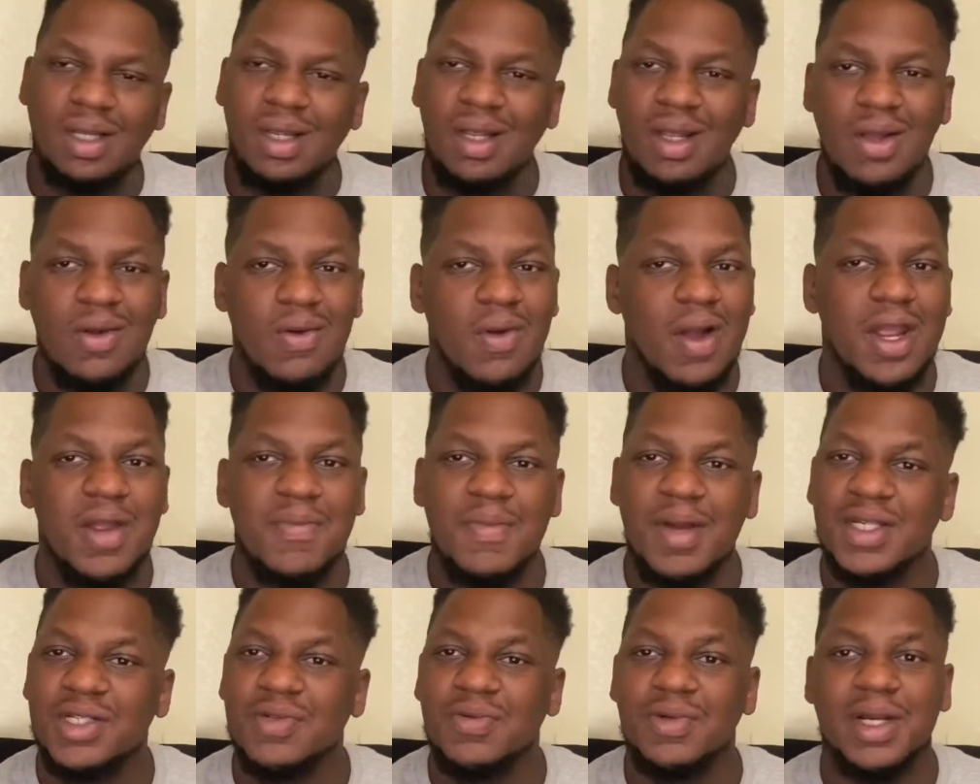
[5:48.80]
Why you
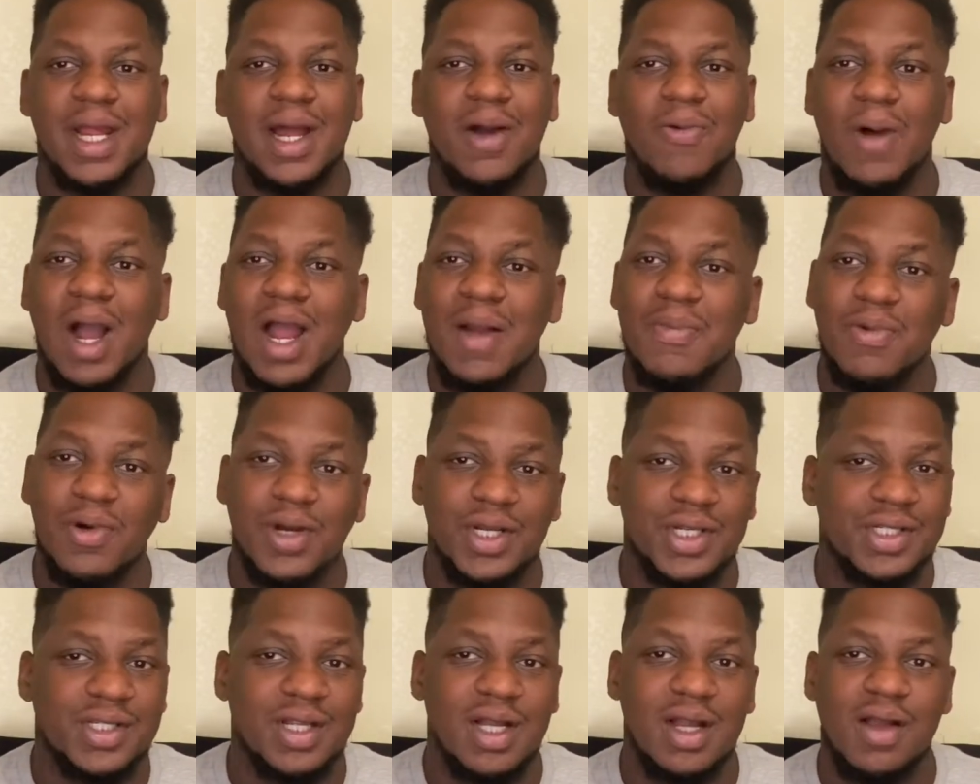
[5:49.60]
messing with that white boy
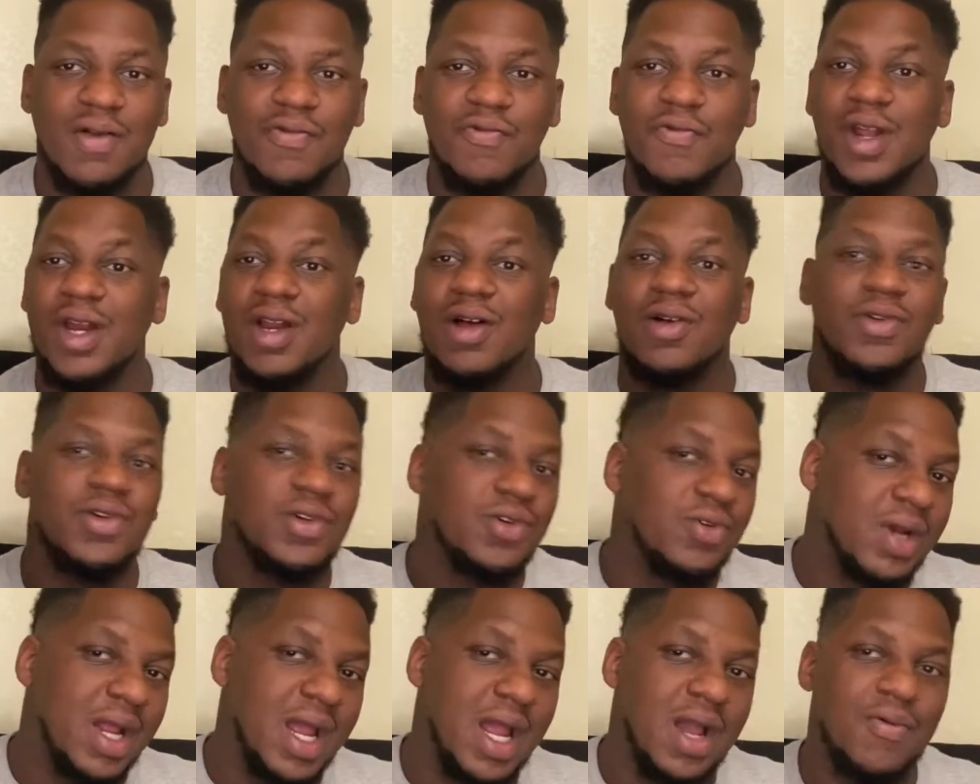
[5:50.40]
stuff? We don't do
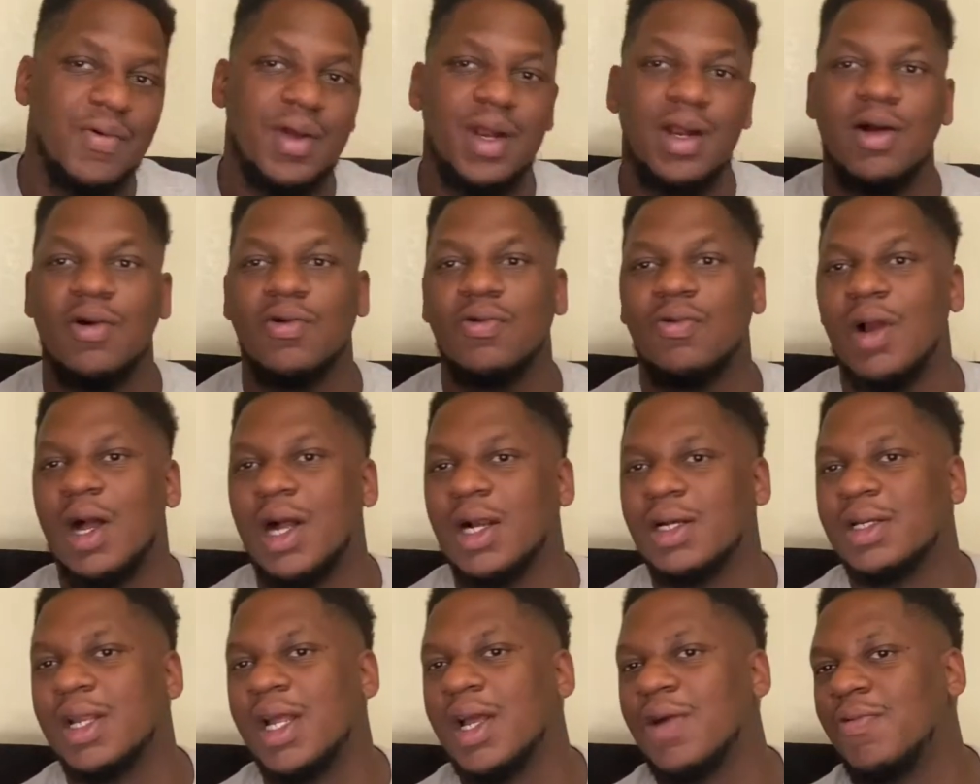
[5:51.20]
that. We don't rock
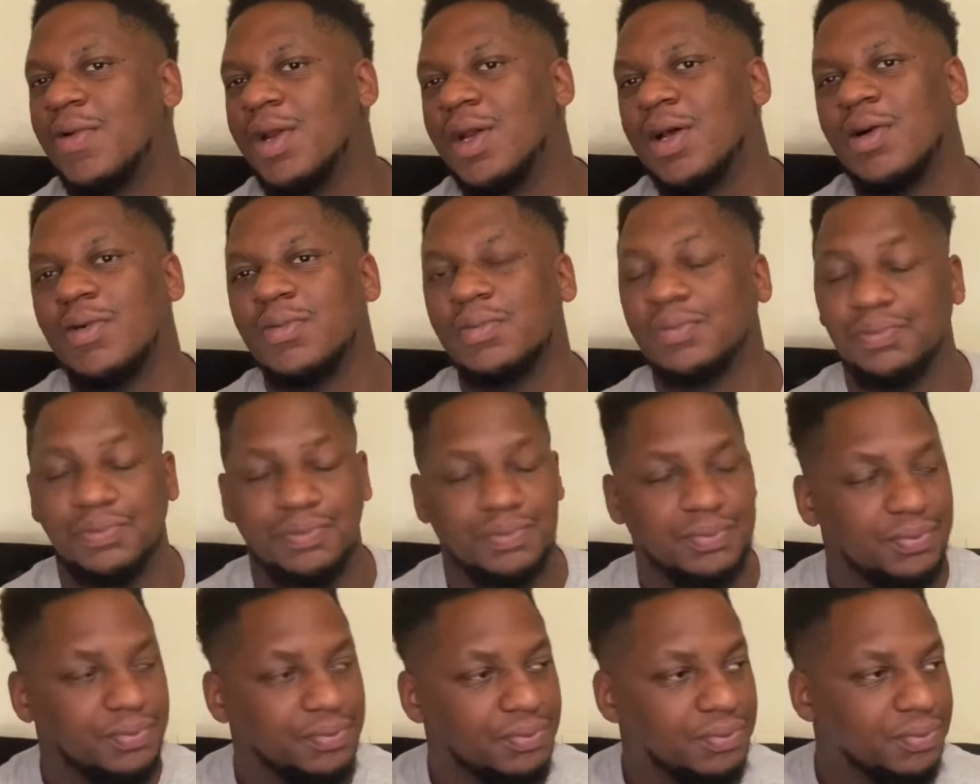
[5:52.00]
that. We don't,
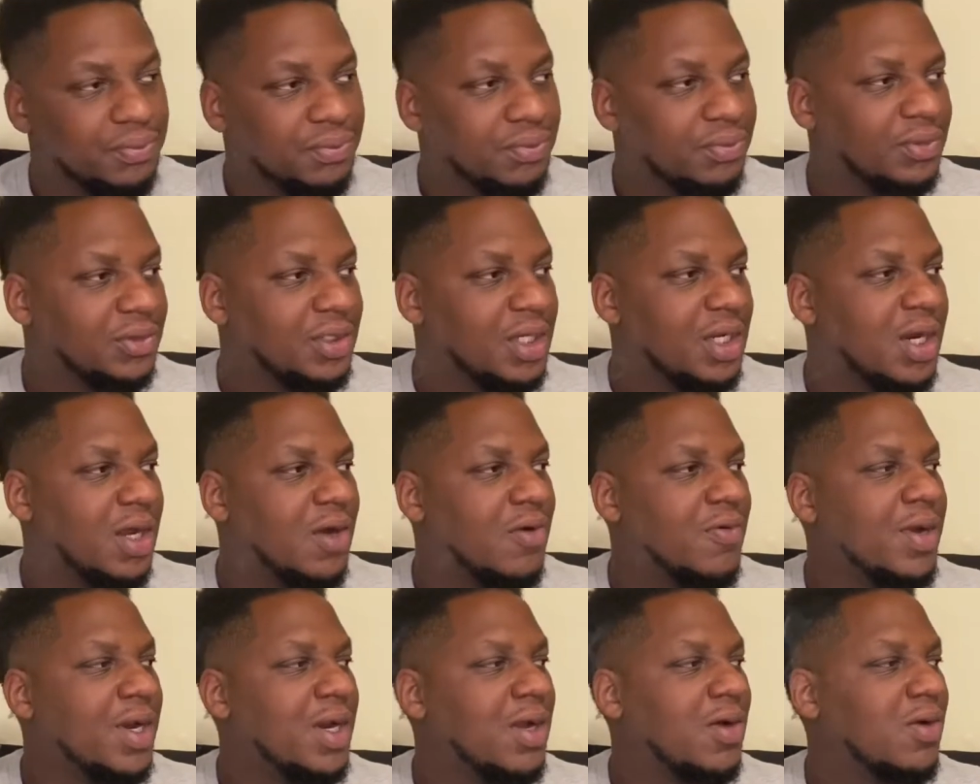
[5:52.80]
you know,
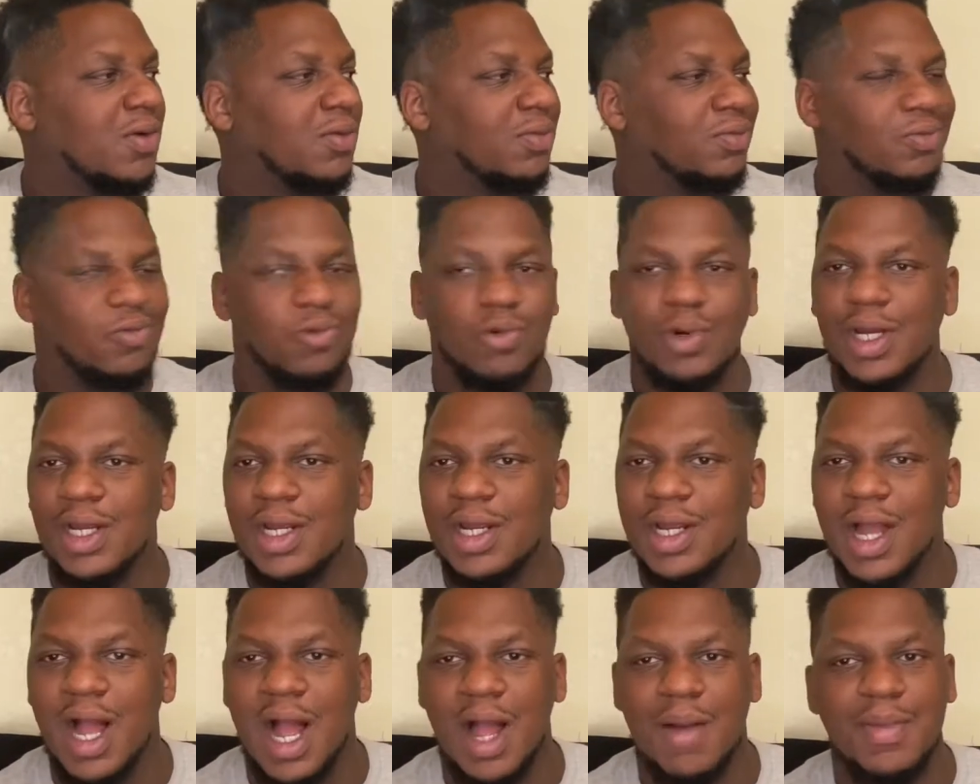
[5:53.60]
we don't read
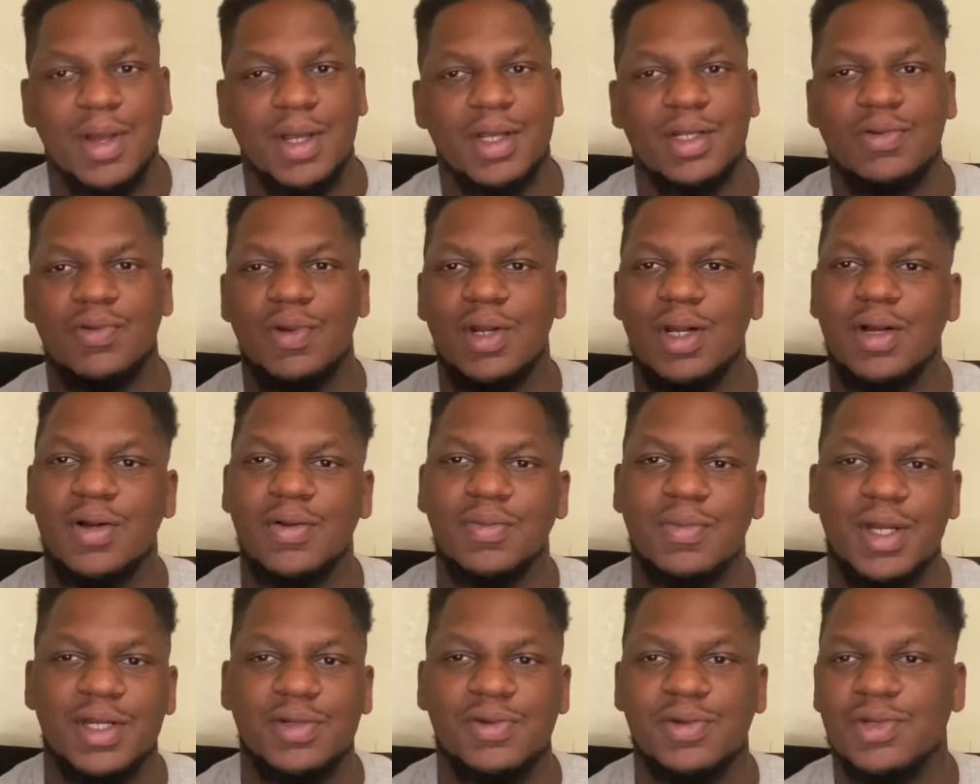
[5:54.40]
comics. We don't
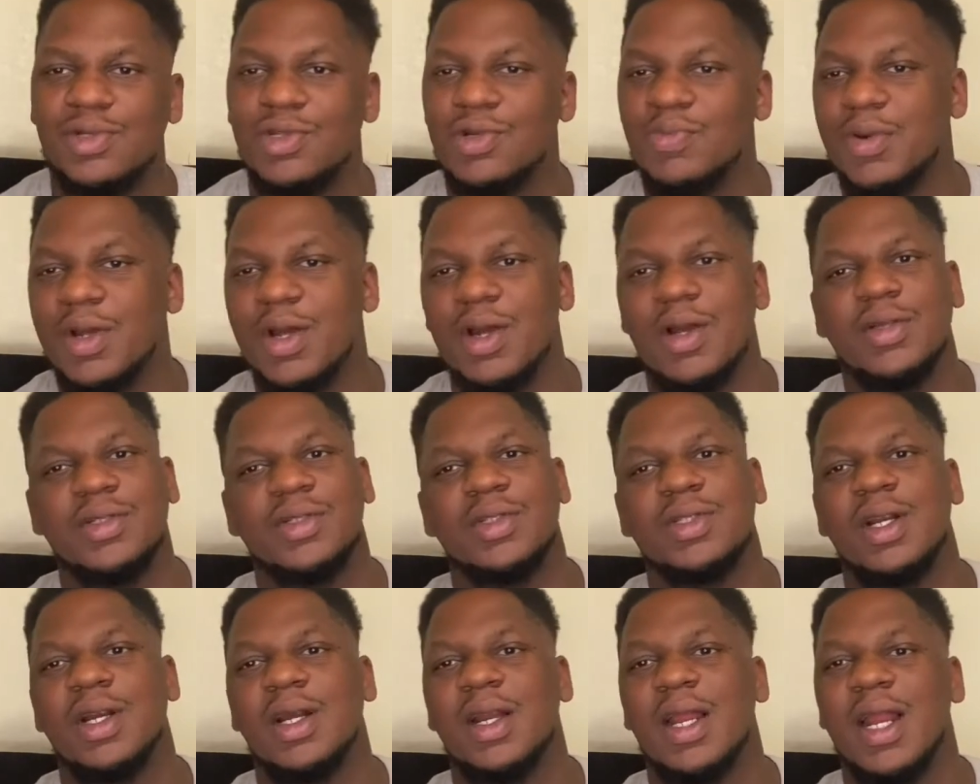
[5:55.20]
mess with superheroes and
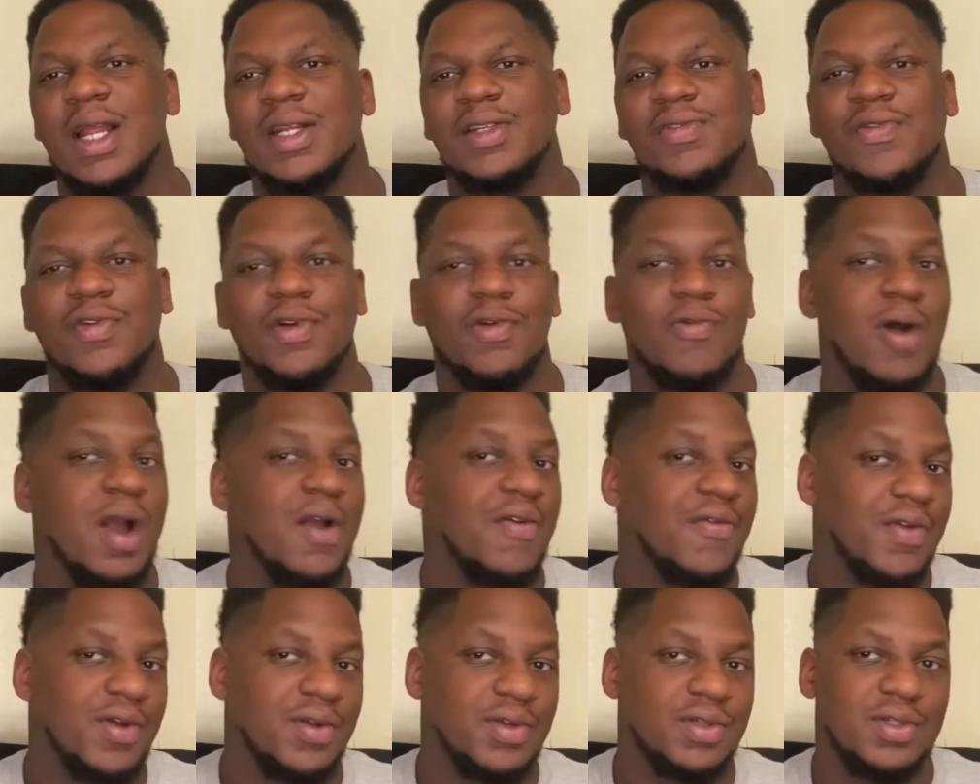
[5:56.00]
none of that. That's for the white
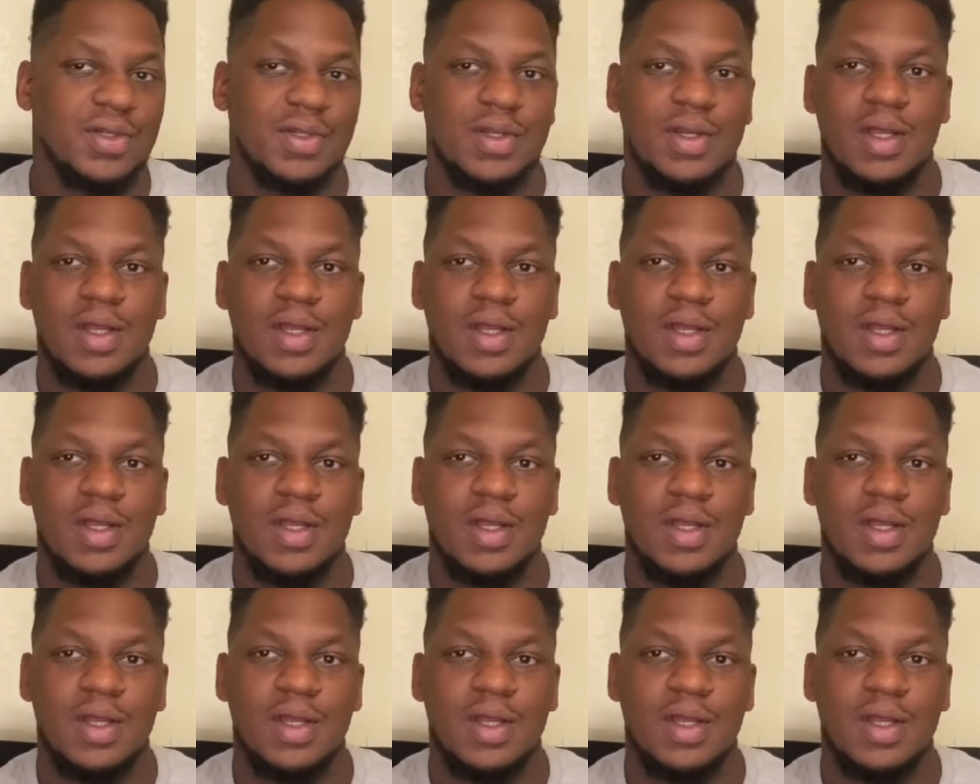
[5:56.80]
folks.